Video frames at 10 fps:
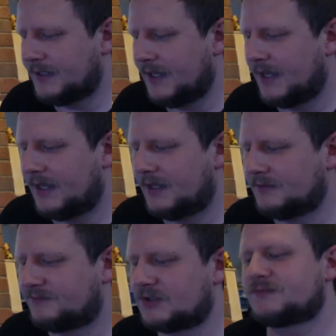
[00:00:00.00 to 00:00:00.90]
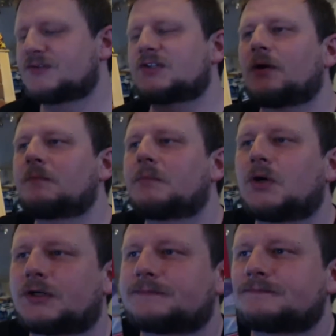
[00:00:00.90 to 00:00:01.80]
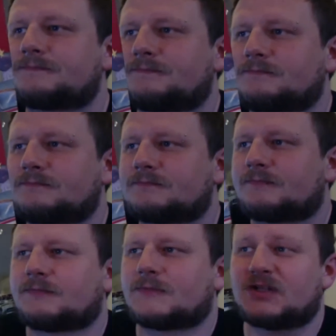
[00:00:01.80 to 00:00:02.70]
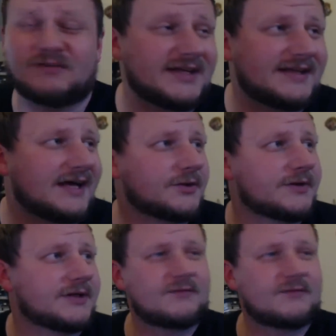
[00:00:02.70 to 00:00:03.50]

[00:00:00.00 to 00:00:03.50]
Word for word: And then the Philosopher's Stone book. You don't need that, do you?